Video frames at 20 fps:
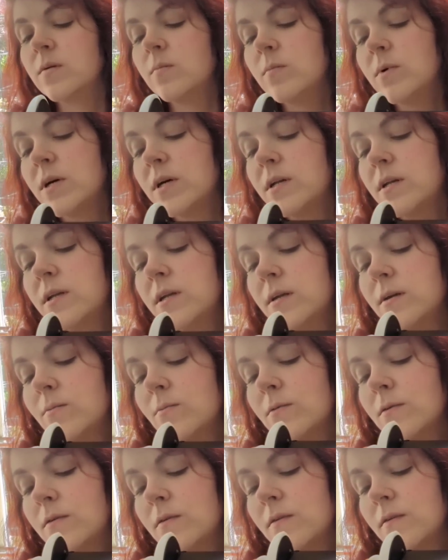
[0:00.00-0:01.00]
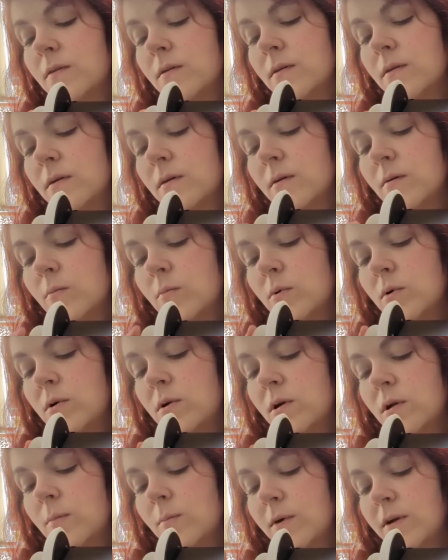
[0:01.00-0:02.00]
But it was
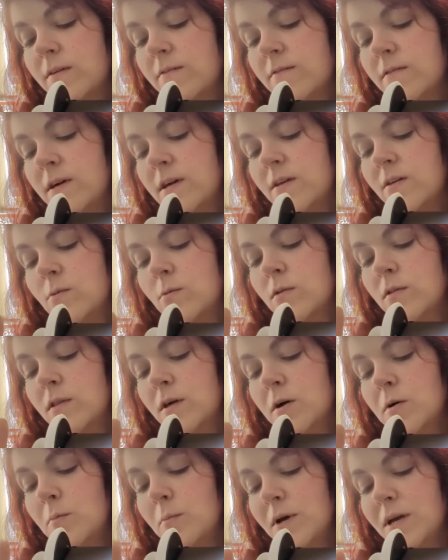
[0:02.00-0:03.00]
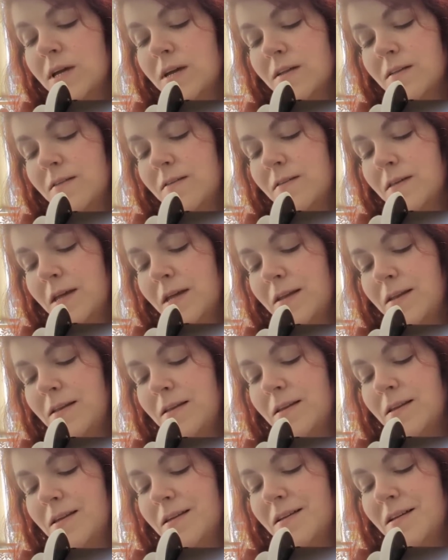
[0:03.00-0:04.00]
put on my face without my
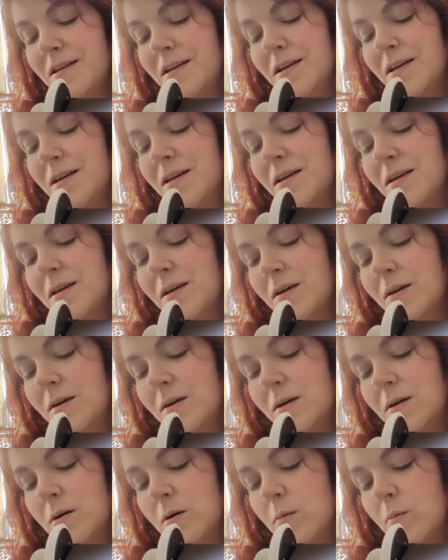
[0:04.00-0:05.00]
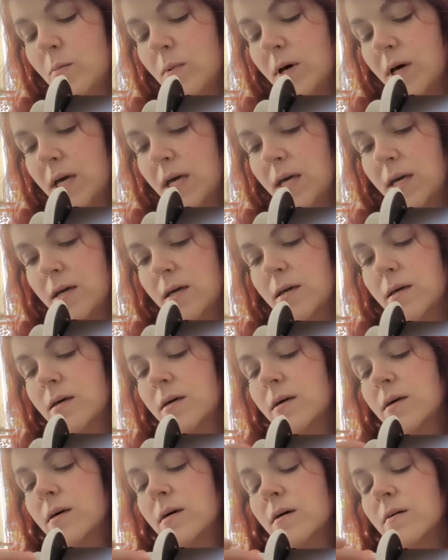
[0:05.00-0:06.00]
consent by
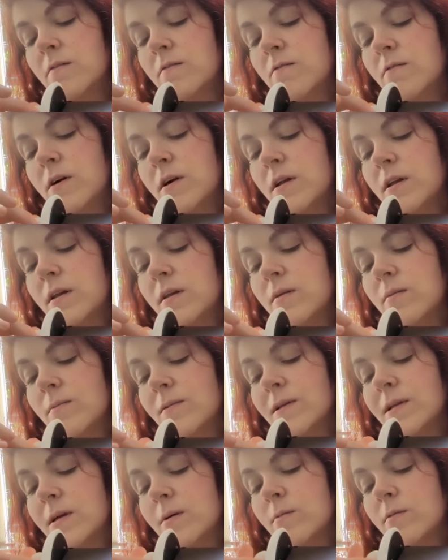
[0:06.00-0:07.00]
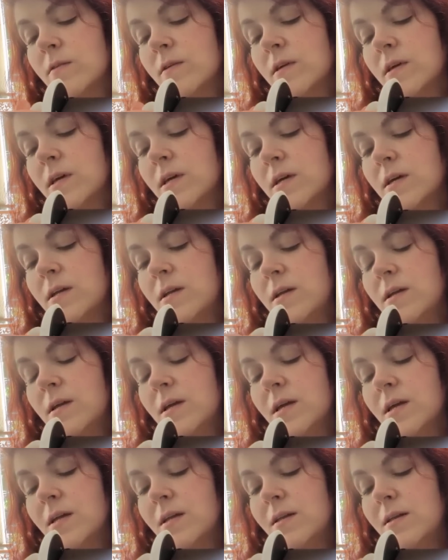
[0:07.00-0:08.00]
a friend when I was a kid,
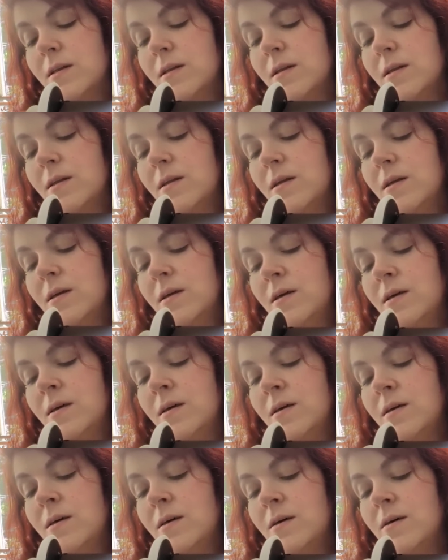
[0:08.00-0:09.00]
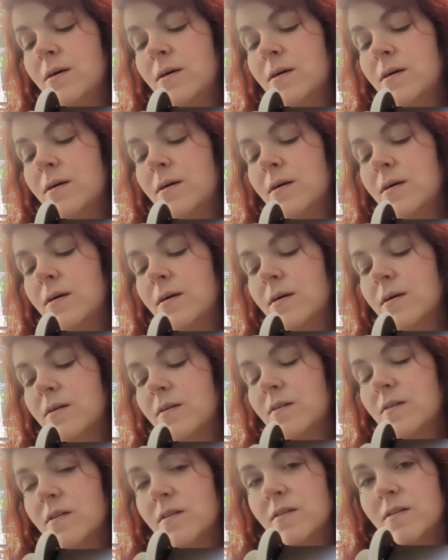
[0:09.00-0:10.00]
and
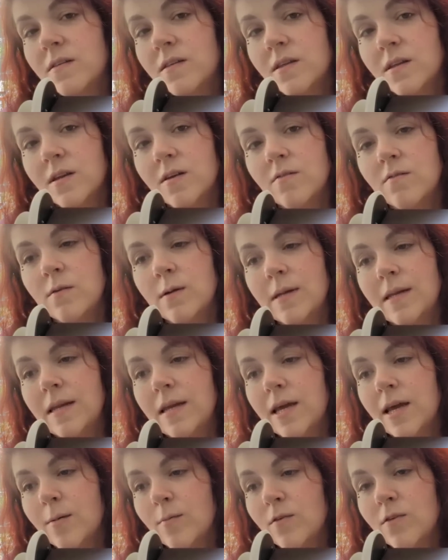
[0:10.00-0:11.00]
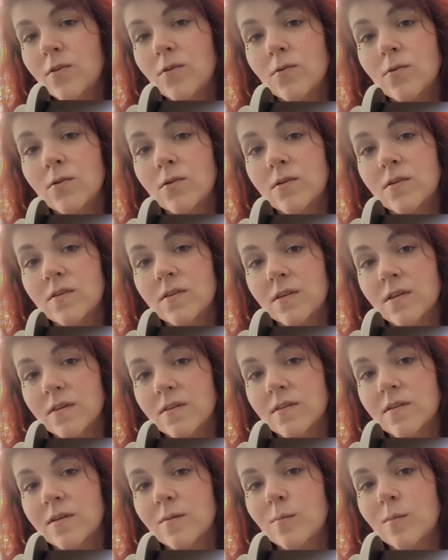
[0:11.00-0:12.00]
since then I've been absolutely
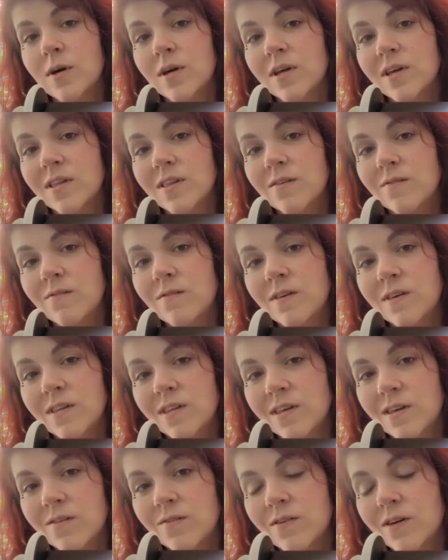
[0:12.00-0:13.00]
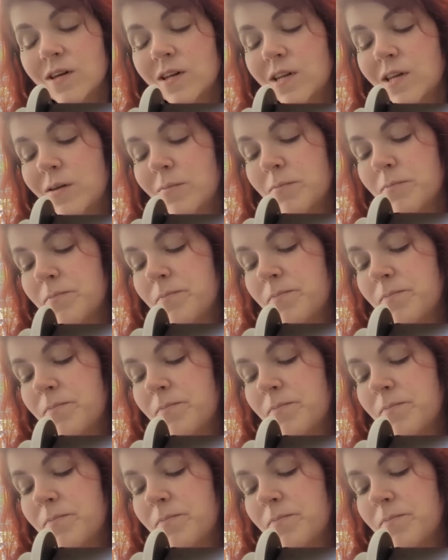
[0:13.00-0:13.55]
disgusted by the feeling of honey.